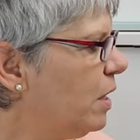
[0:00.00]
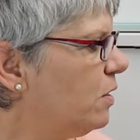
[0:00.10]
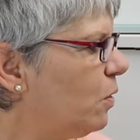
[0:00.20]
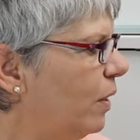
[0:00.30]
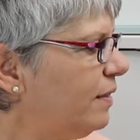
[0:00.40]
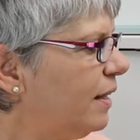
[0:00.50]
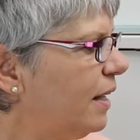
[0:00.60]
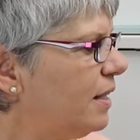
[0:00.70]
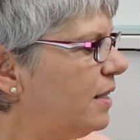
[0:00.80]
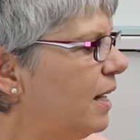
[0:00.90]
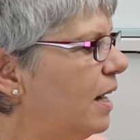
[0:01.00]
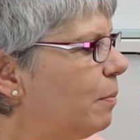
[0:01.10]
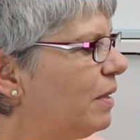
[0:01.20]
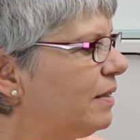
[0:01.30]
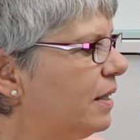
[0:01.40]
So, esta calle es la
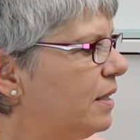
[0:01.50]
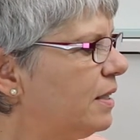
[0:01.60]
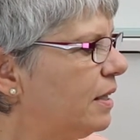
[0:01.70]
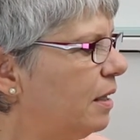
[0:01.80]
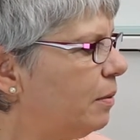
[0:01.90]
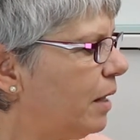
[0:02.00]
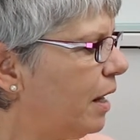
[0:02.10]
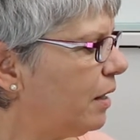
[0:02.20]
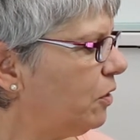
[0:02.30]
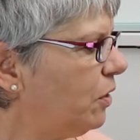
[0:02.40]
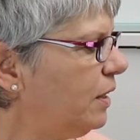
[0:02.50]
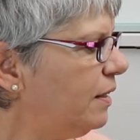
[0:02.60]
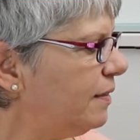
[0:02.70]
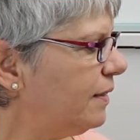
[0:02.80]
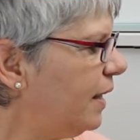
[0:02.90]
más ancha del barrio. In
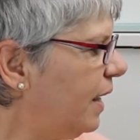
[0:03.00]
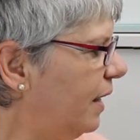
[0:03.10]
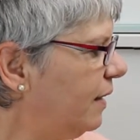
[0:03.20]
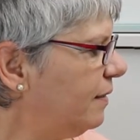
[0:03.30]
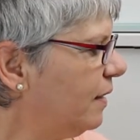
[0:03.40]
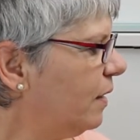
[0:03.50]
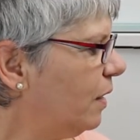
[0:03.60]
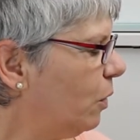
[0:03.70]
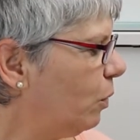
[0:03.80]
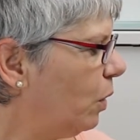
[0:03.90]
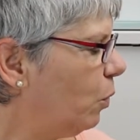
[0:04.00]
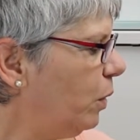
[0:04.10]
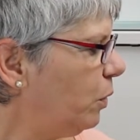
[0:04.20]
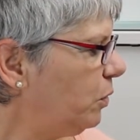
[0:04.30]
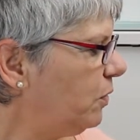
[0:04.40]
this case, when we
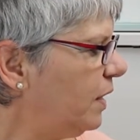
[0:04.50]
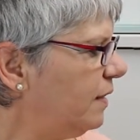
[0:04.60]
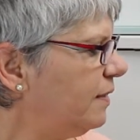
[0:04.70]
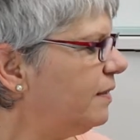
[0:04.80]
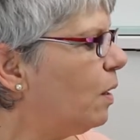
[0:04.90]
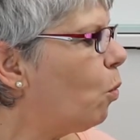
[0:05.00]
want to say this is the